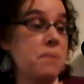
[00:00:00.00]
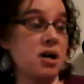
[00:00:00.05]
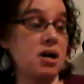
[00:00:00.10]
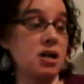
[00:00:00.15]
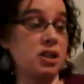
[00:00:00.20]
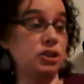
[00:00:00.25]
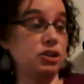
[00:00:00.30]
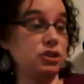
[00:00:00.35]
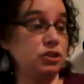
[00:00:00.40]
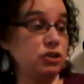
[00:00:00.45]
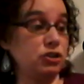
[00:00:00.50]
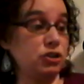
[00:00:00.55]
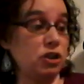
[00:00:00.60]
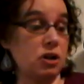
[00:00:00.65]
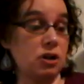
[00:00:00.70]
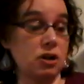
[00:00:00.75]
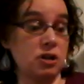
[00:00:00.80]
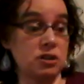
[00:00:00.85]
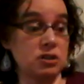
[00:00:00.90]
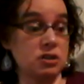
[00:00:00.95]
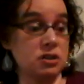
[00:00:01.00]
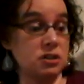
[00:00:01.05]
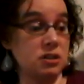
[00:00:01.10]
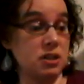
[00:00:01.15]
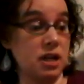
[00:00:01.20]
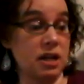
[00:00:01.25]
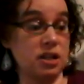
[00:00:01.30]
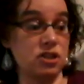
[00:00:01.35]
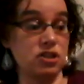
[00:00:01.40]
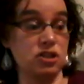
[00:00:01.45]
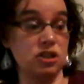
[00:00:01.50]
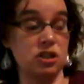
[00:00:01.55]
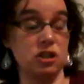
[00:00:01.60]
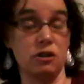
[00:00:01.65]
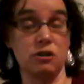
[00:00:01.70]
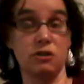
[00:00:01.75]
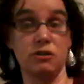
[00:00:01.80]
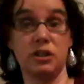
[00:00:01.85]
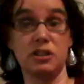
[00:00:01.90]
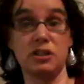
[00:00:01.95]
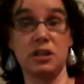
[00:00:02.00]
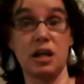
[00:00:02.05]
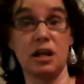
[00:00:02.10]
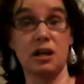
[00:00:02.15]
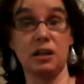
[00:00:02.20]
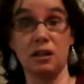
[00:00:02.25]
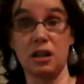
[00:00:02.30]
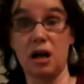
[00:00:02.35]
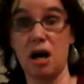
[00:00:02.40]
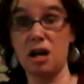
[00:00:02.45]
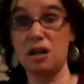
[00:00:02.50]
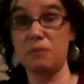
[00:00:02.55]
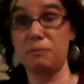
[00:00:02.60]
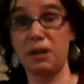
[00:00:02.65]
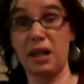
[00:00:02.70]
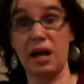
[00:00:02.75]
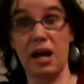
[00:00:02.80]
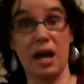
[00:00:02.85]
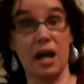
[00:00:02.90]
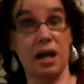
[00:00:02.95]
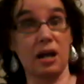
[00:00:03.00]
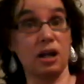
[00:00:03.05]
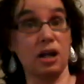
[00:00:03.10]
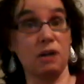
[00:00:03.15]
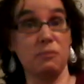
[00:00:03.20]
bunch of starts next year that take a lot of black.